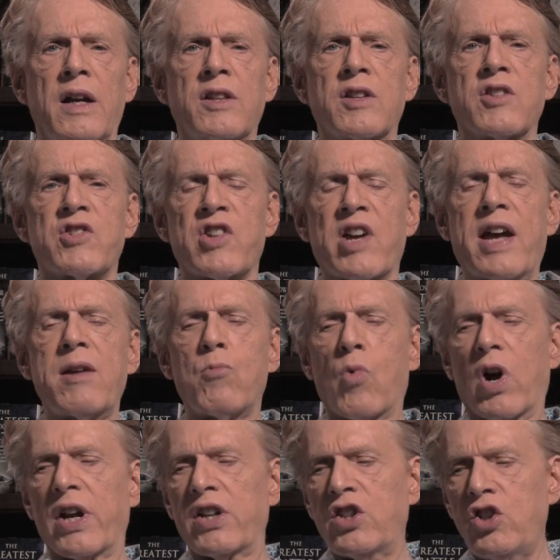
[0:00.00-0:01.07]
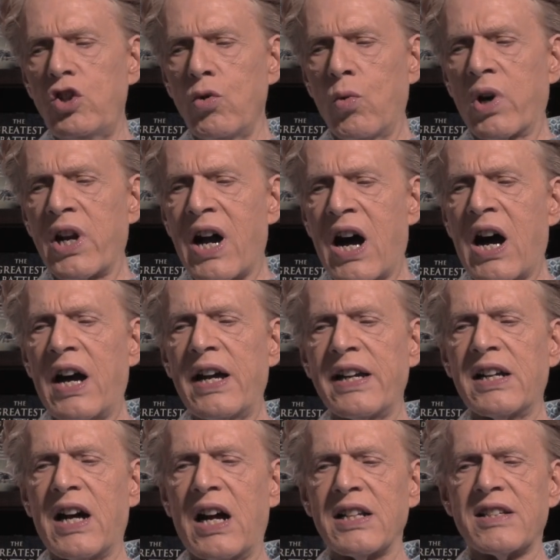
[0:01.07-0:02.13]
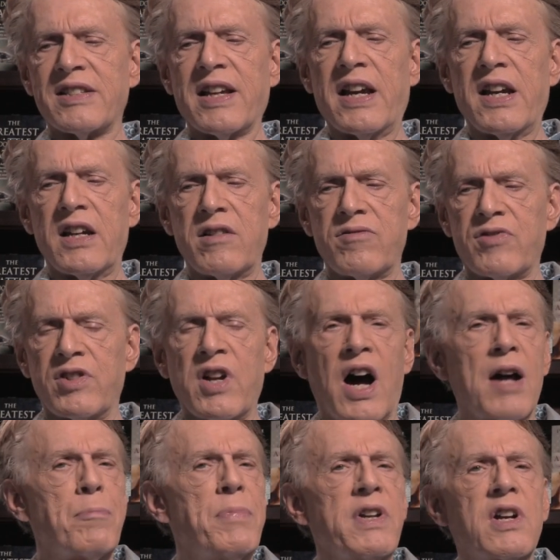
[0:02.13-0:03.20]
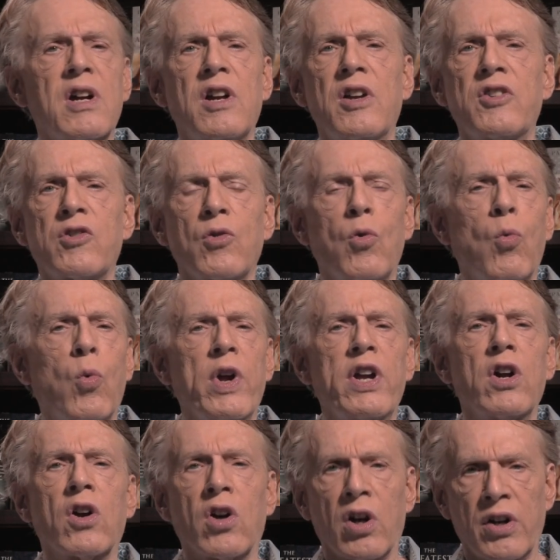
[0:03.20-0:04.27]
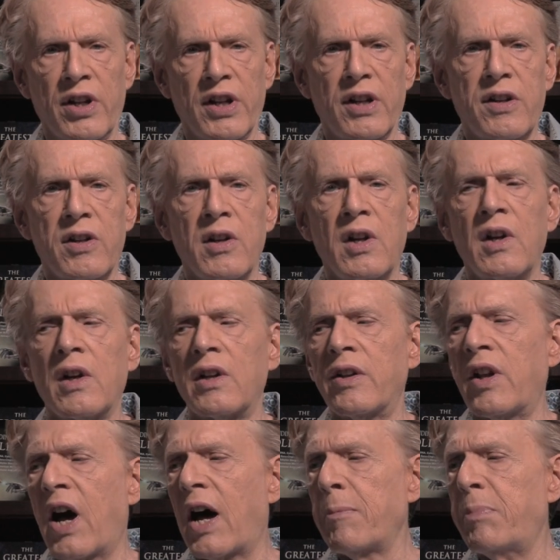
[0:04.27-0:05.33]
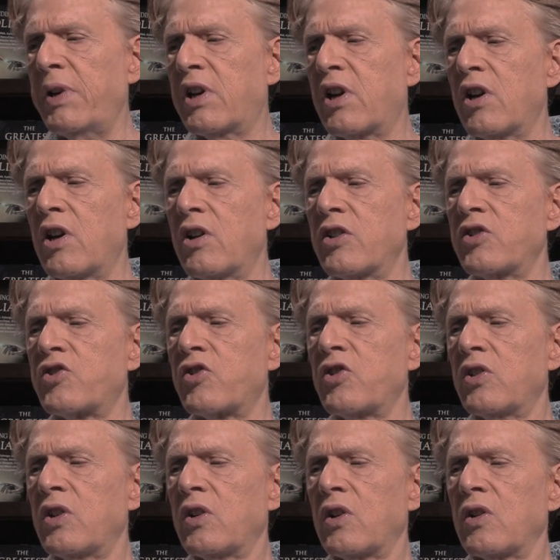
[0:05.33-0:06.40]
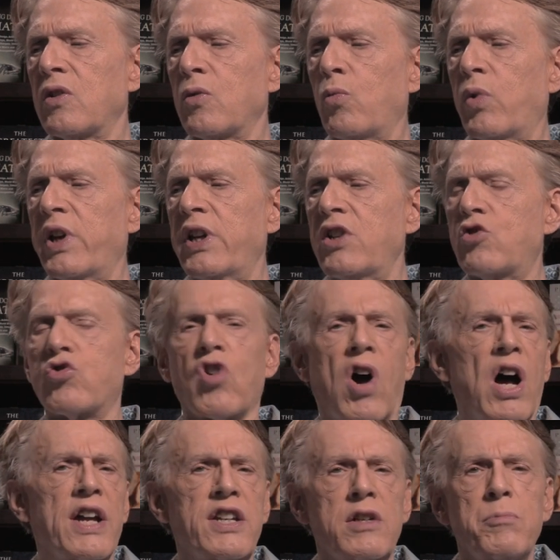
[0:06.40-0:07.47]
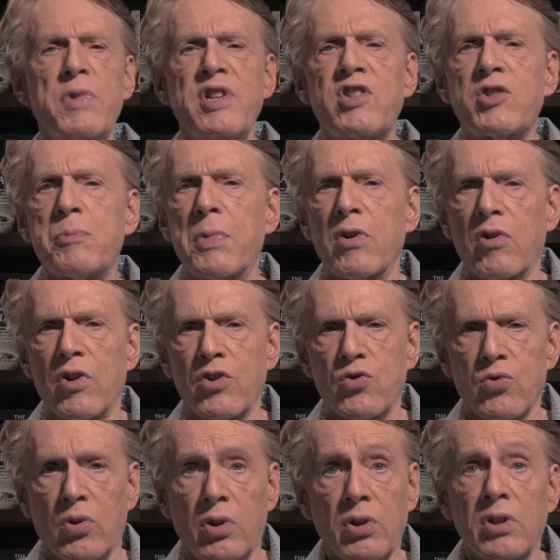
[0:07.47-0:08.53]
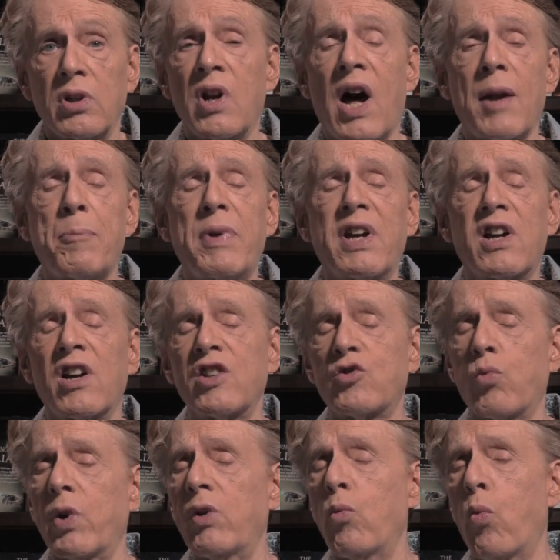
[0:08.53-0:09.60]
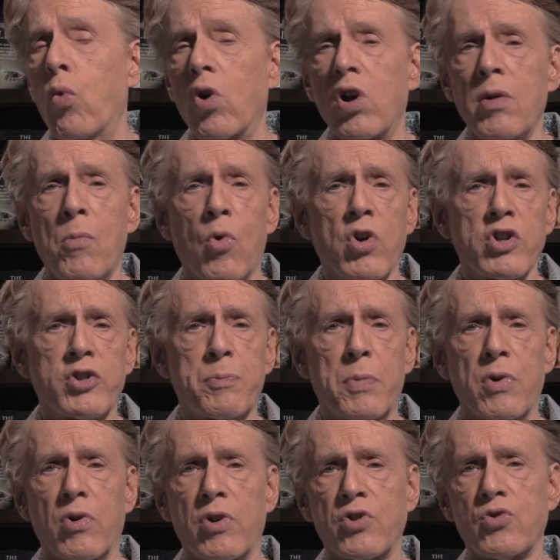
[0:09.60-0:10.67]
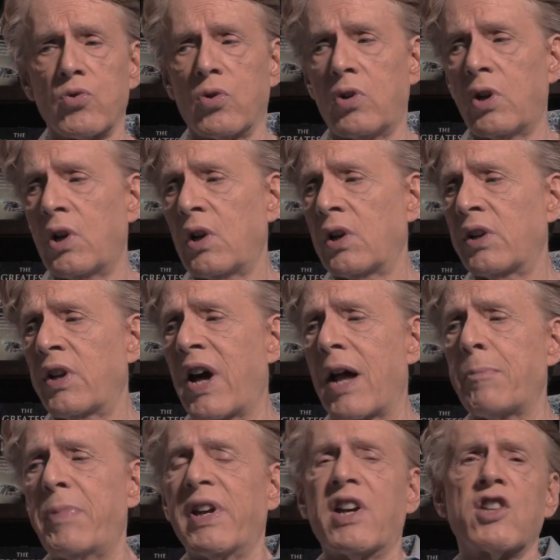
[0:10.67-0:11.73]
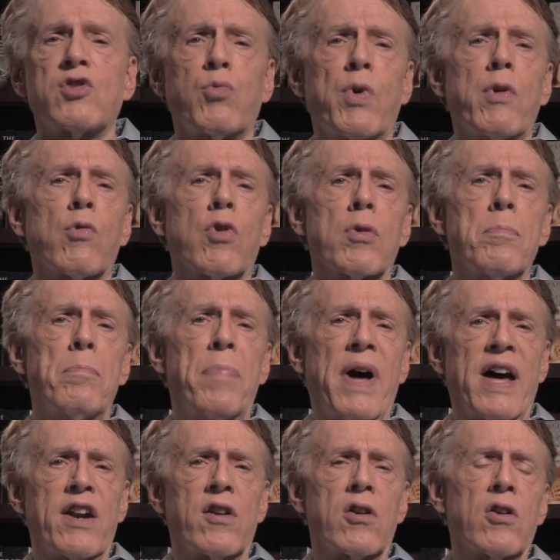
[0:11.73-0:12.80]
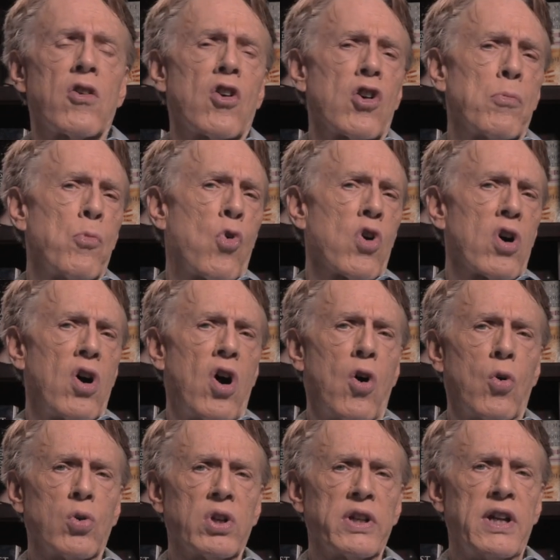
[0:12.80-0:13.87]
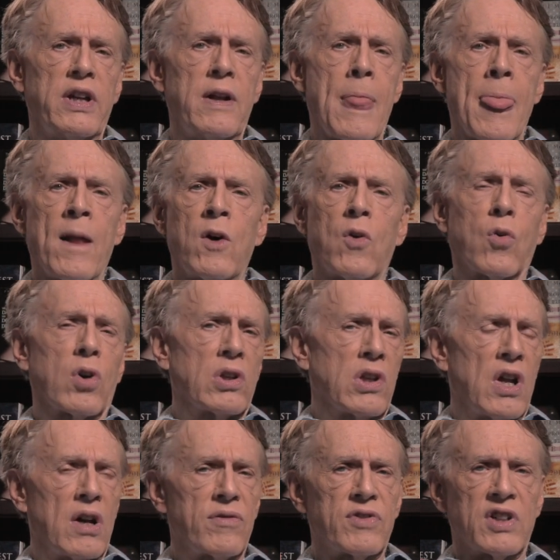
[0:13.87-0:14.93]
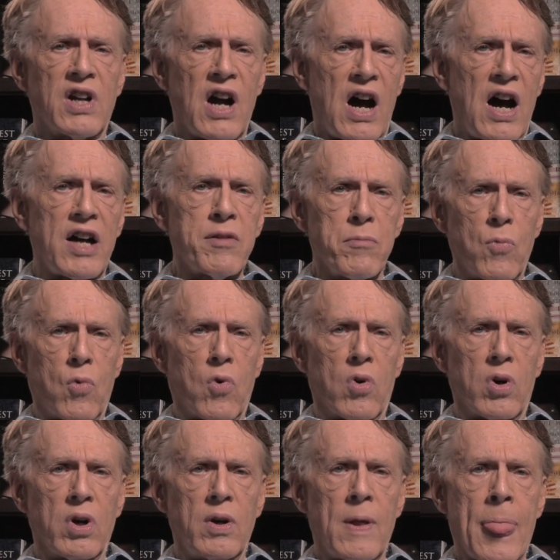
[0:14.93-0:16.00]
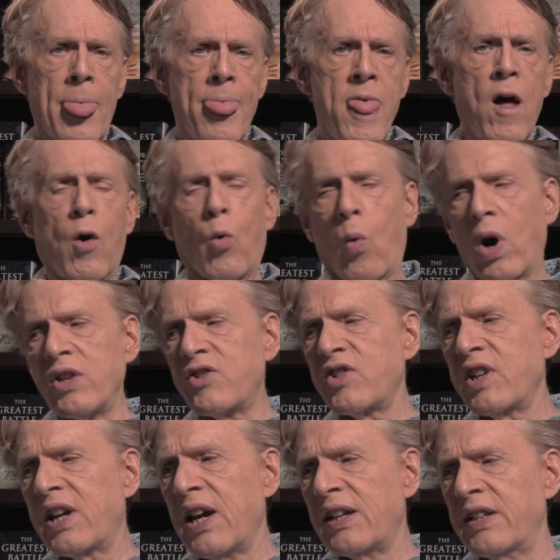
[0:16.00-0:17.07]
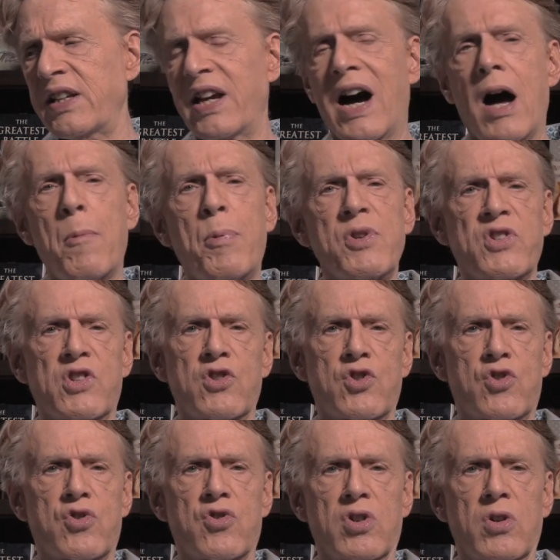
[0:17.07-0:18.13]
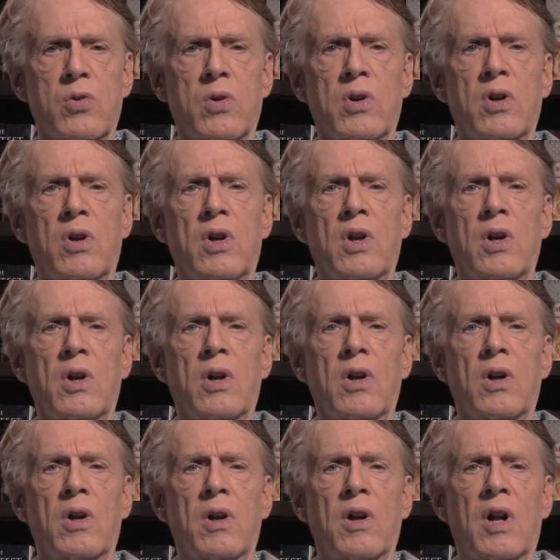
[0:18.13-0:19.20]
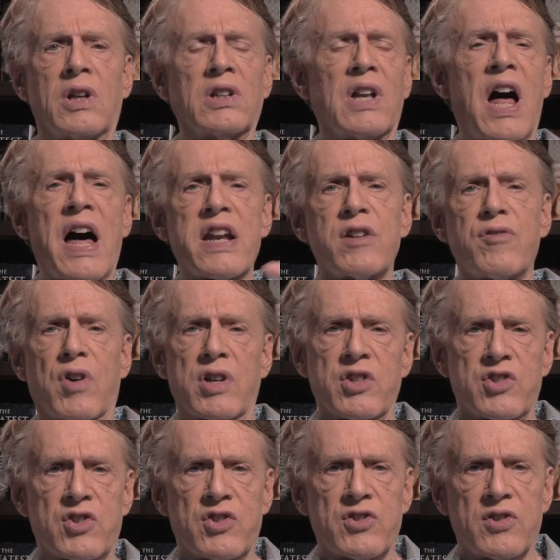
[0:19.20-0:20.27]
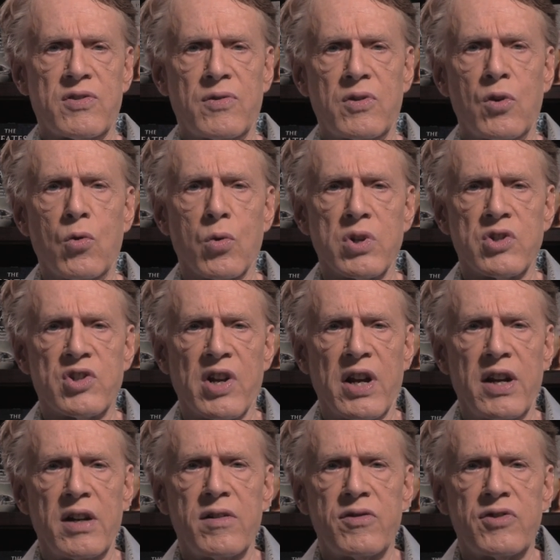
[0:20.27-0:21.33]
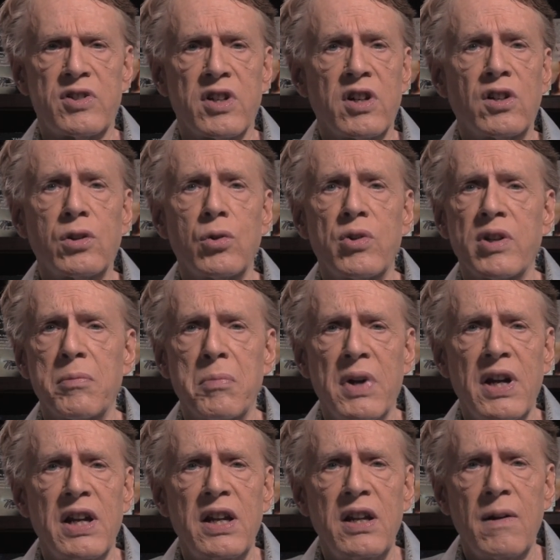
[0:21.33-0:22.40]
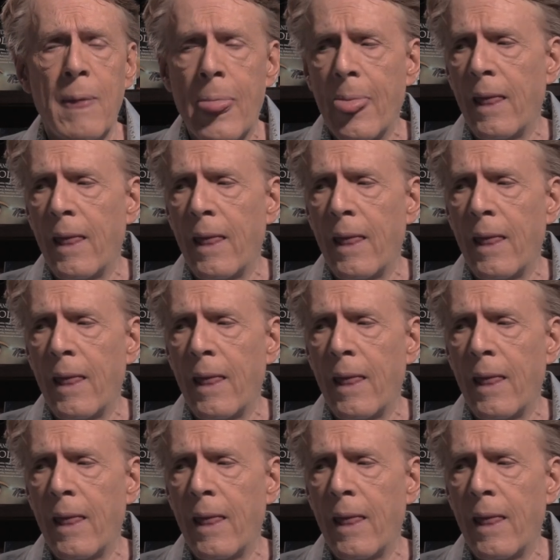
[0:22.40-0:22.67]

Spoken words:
In the same way, you and I got saved, not because we earned it, not because we tried to be spiritual, not because we were more spiritual, not because we were better or more holy or loved God more. No, once again, the opposite is true. A lot of us who were saved, including me,